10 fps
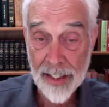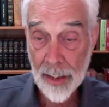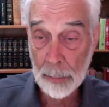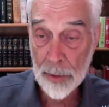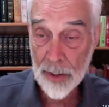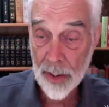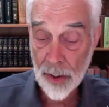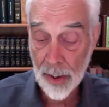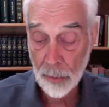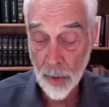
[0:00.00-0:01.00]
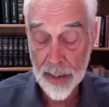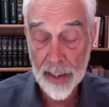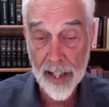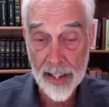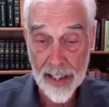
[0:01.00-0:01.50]
into the position of
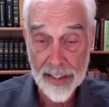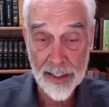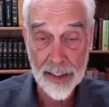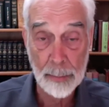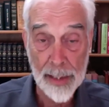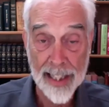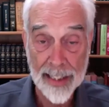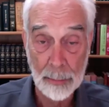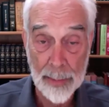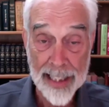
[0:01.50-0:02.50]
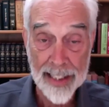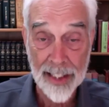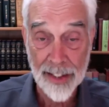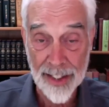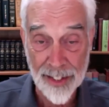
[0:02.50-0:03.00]
working on it and stimulating me
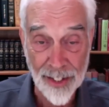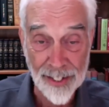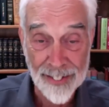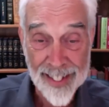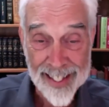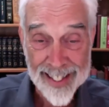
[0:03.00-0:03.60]
to continue.